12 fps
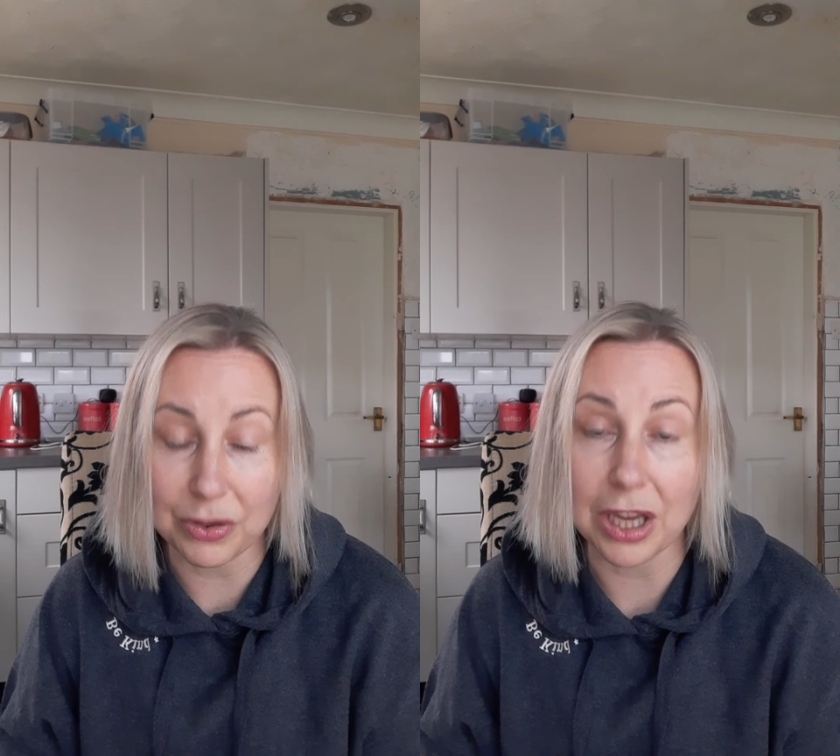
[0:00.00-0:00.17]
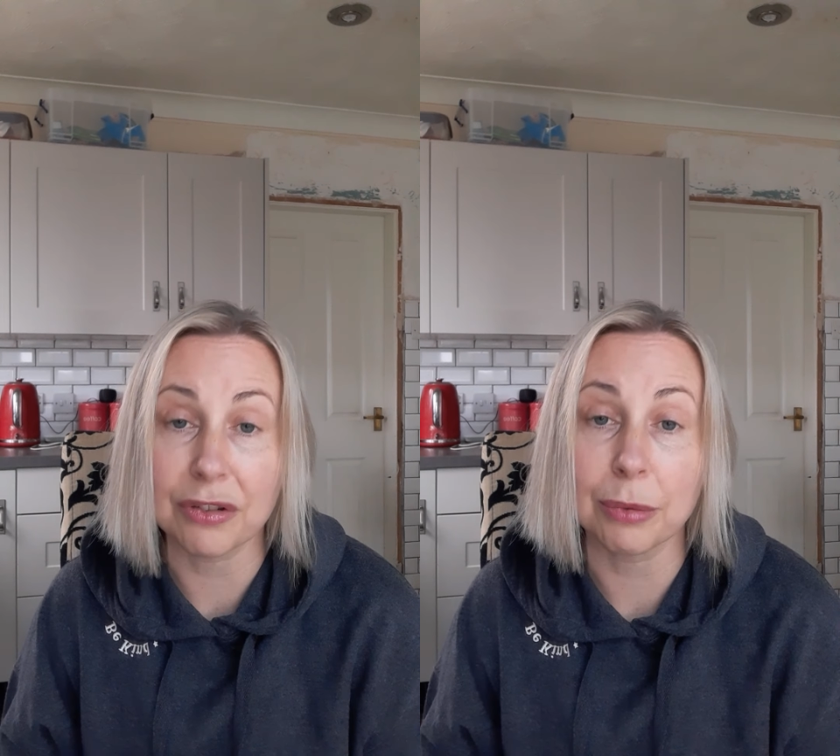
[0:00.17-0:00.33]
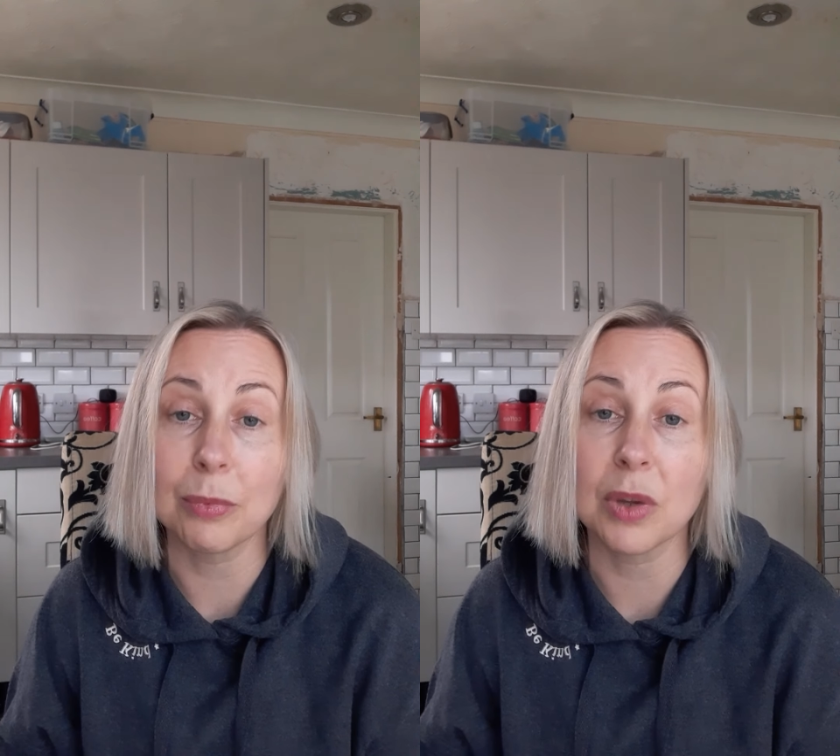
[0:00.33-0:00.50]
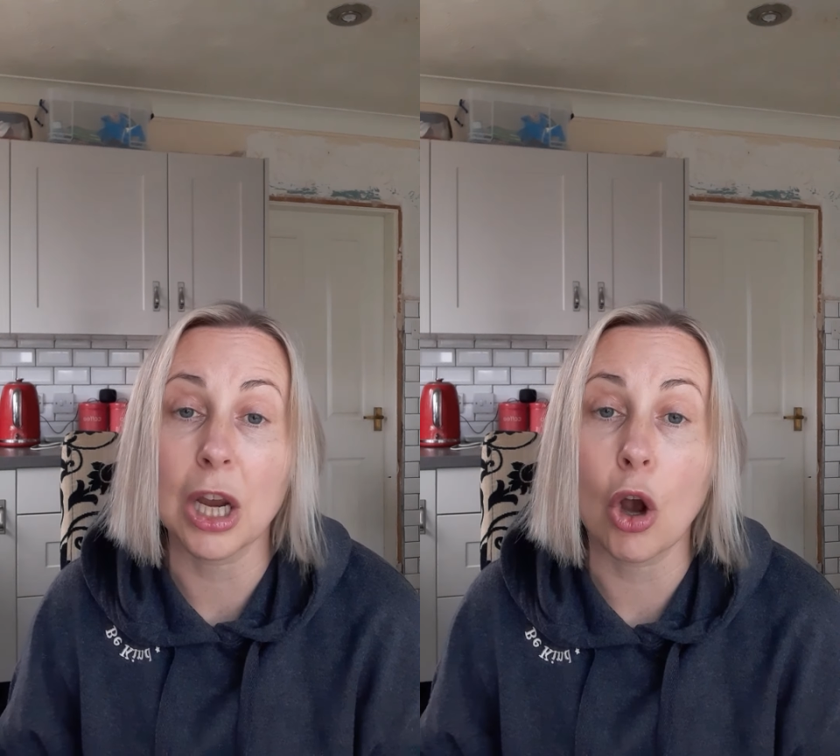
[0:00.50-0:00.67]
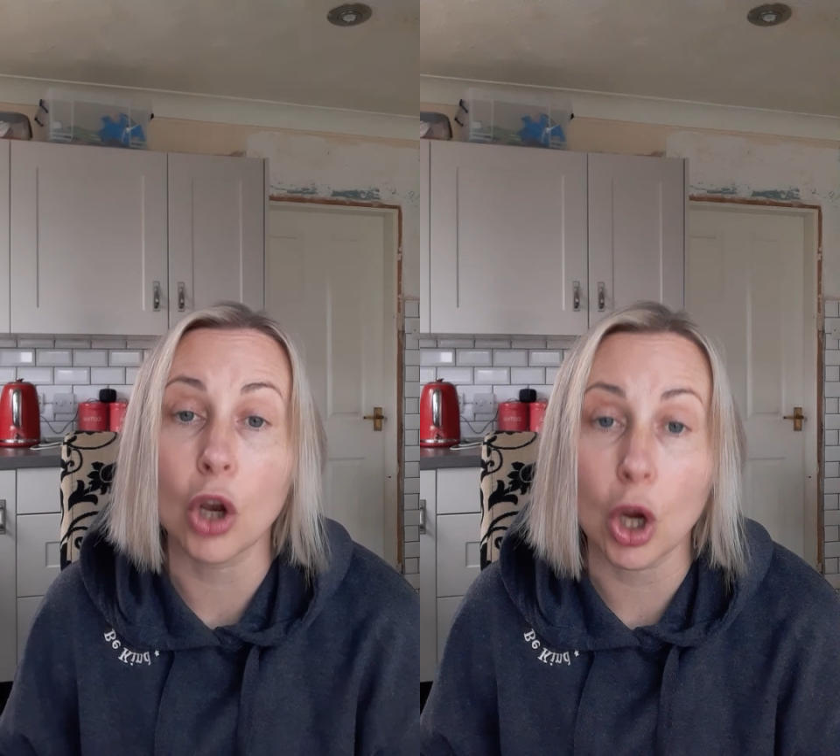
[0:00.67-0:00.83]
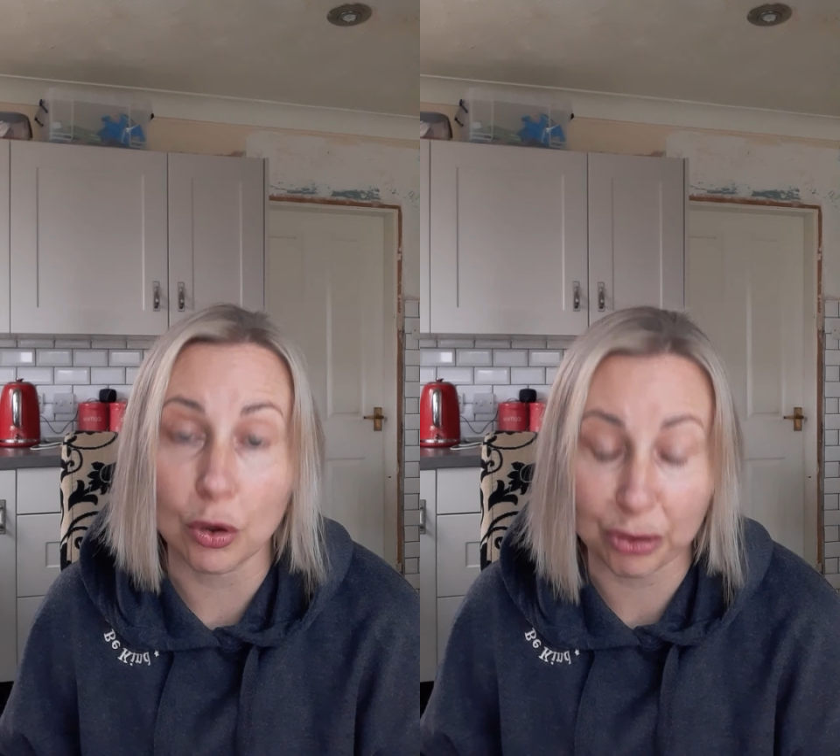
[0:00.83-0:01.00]
they
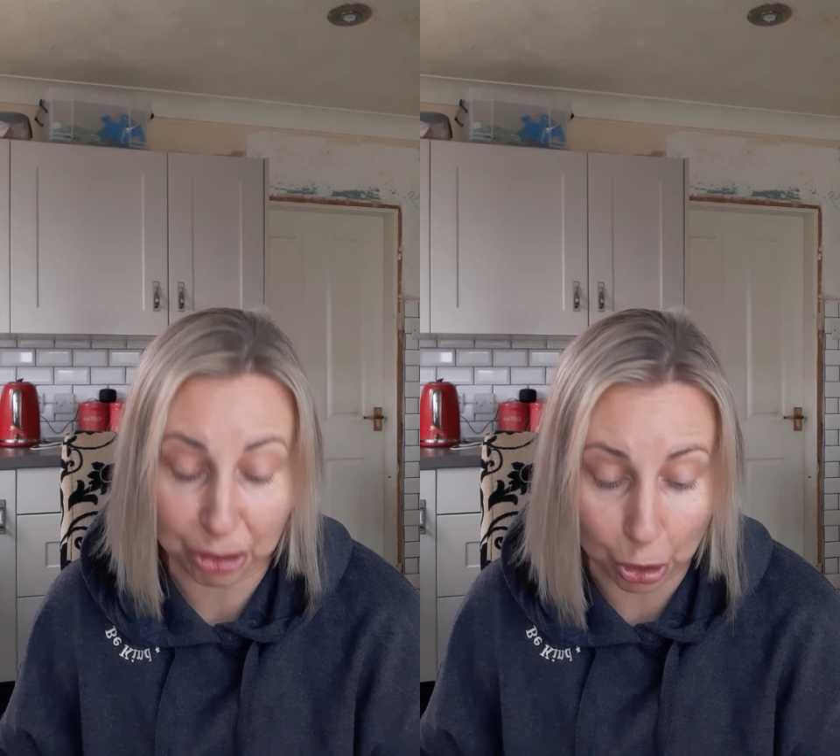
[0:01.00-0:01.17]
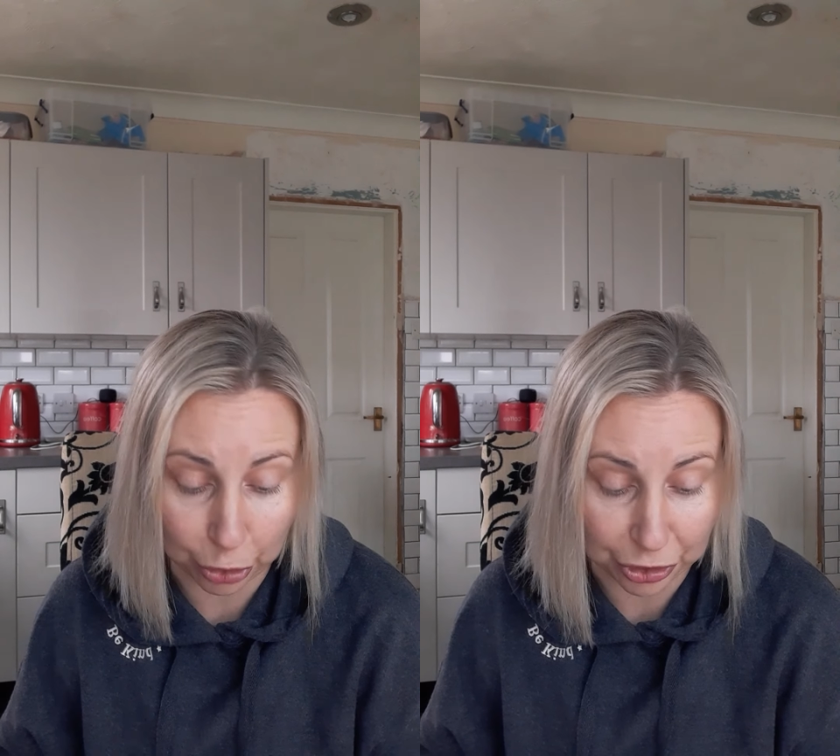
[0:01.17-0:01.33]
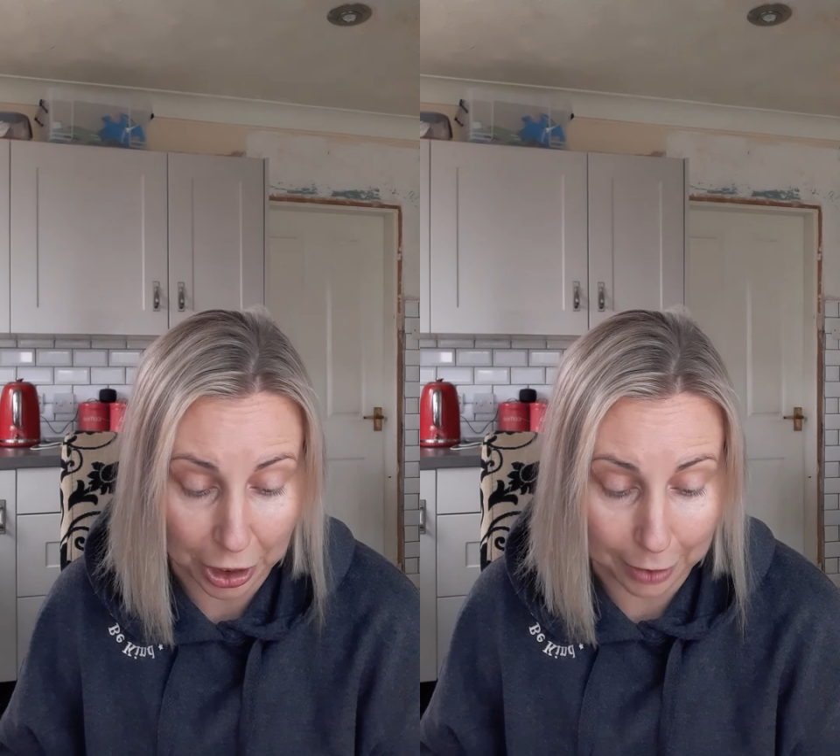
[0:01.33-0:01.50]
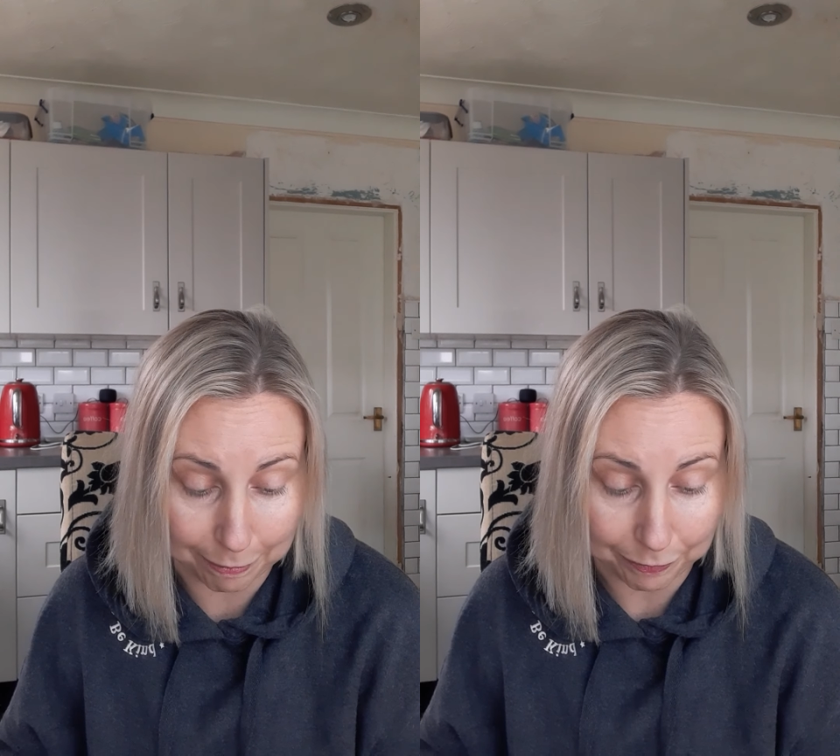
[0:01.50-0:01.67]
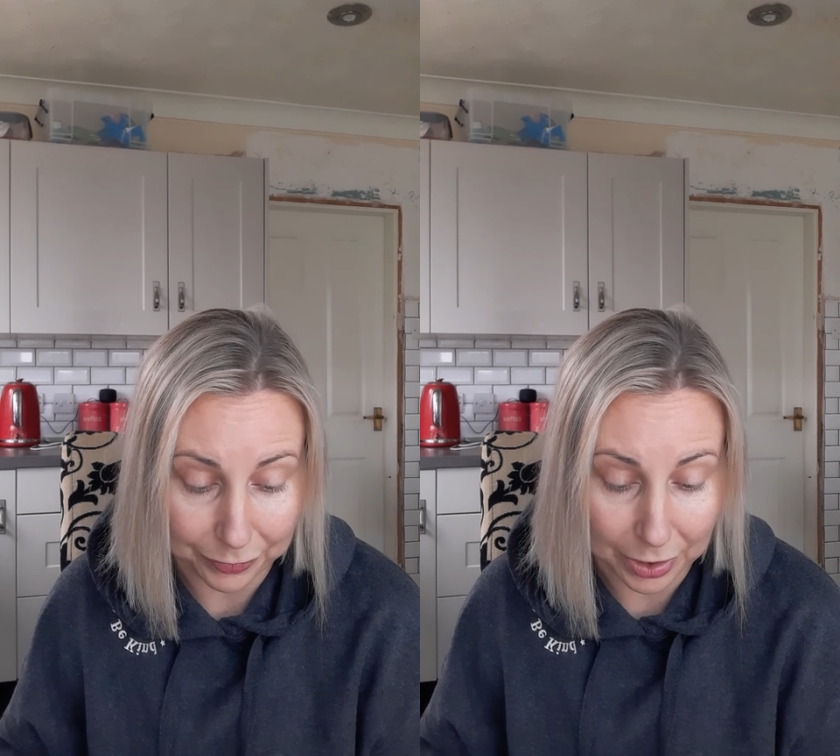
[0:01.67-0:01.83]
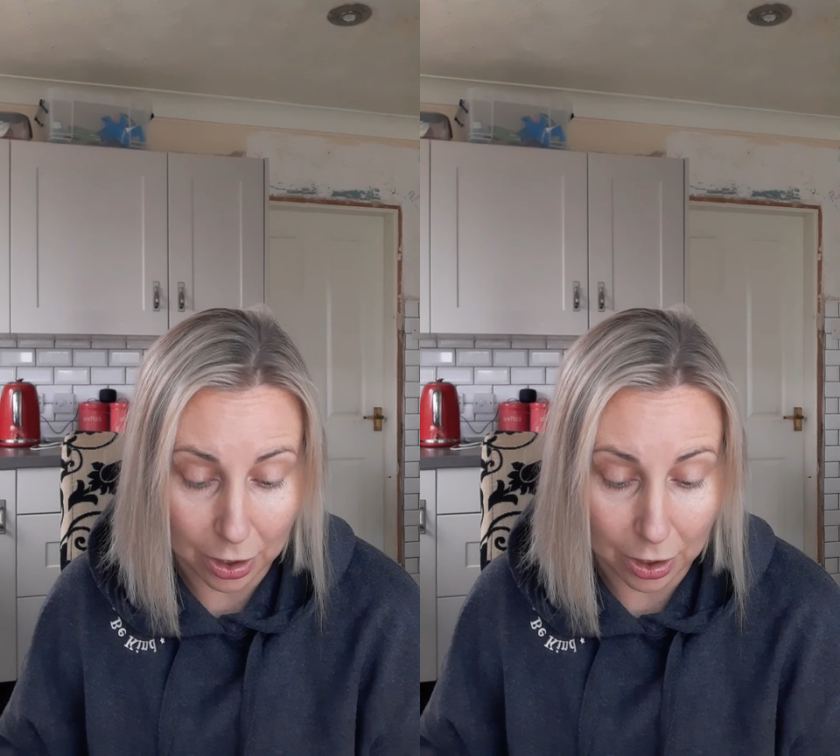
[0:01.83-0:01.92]
call it sodium,